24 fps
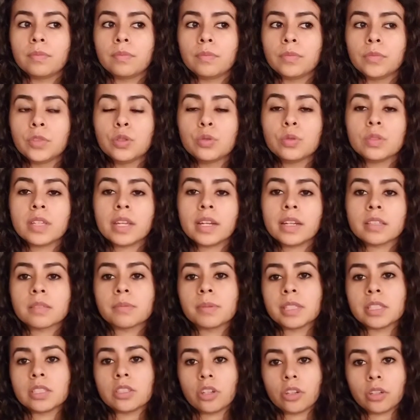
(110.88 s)
use that as
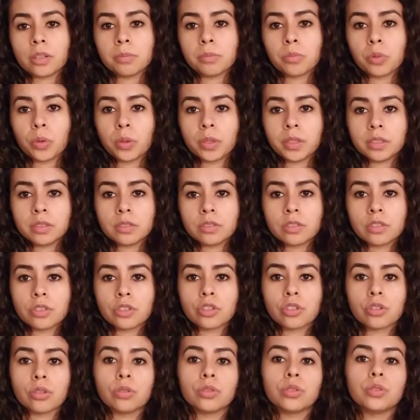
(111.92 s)
my starting point to
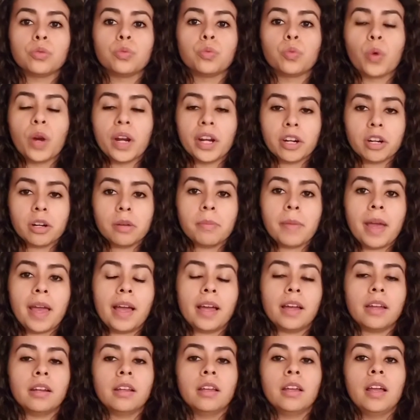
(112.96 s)
show you where I'm
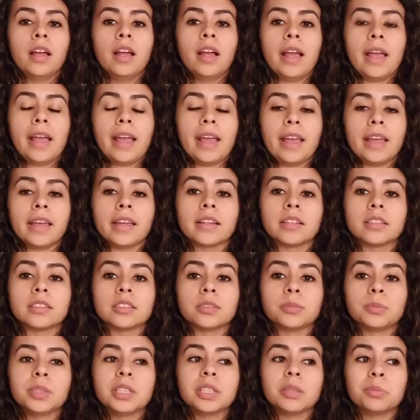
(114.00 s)
at. And
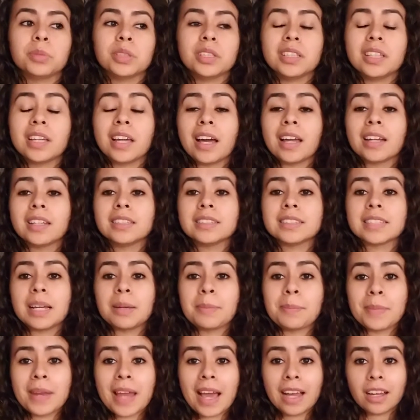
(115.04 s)
to be completely honest,
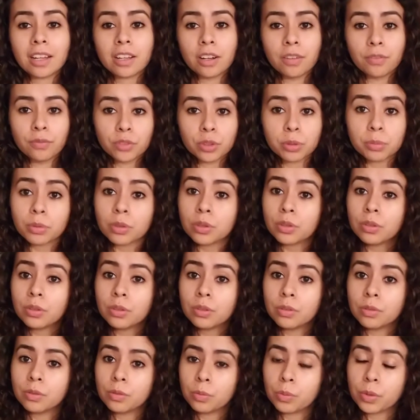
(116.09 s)
I'm not comfortable
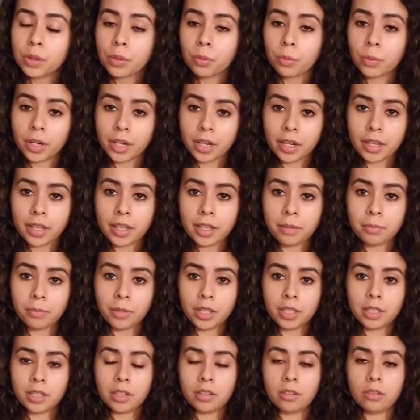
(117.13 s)
with where I am
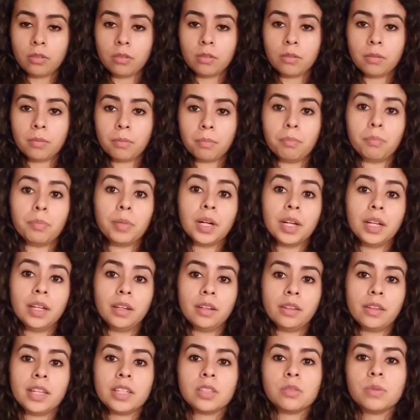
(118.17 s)
right now, but
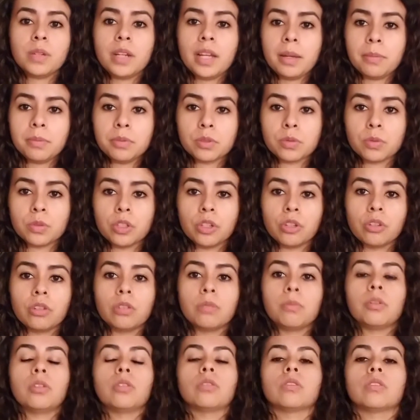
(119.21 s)
that's what happens when you're in a
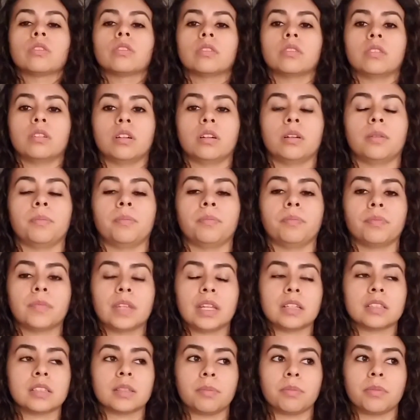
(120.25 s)
bulk.
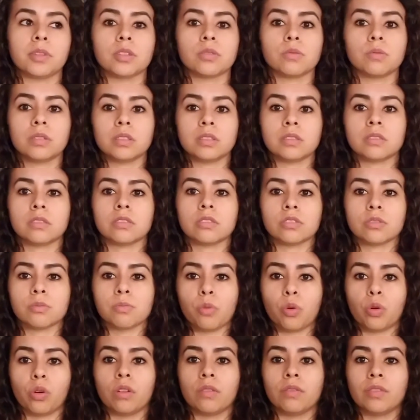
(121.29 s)
Except this one is just
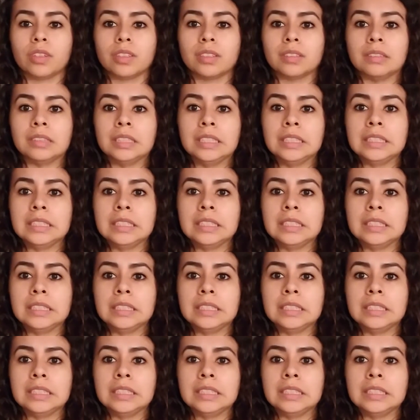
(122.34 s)
more of a